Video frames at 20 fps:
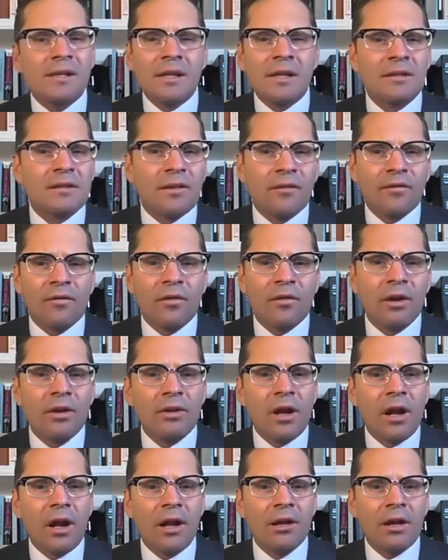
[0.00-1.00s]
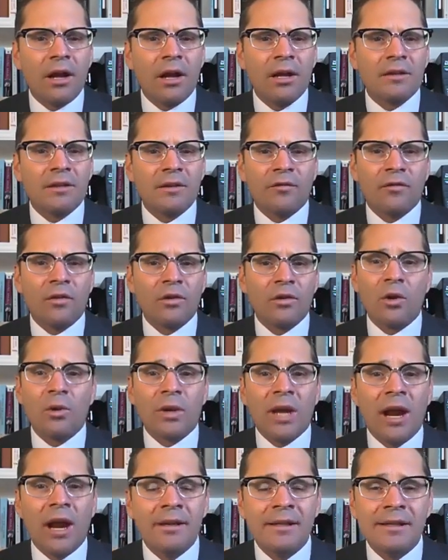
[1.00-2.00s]
in different
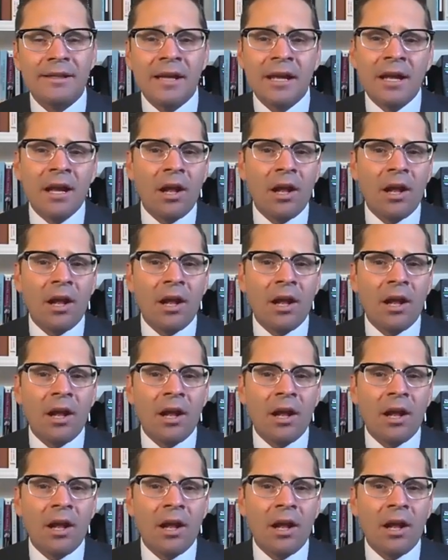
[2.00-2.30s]
localities.